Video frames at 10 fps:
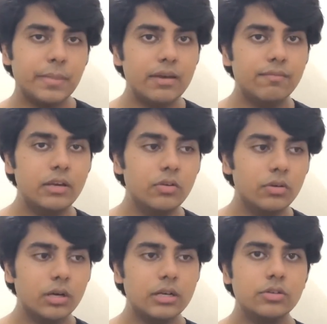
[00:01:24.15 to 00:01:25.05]
and when
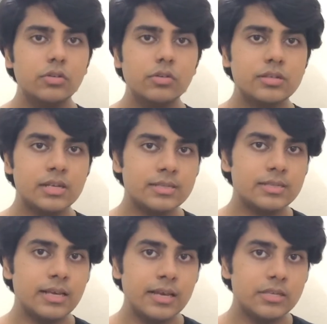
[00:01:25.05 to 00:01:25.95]
you continue this
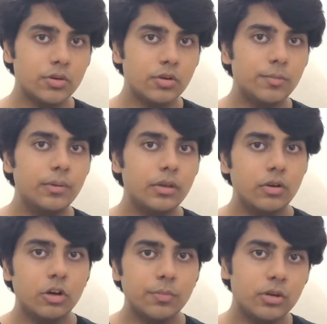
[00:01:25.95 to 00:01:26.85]
exercise over a
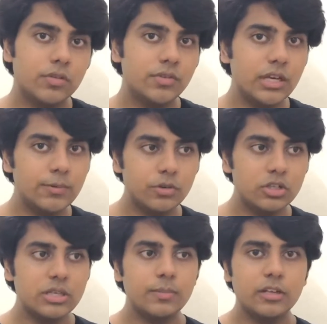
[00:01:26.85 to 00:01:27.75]
long period of time, for
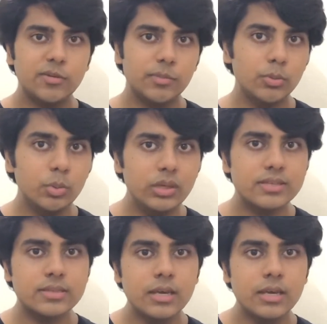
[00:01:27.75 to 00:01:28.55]
example a couple of weeks,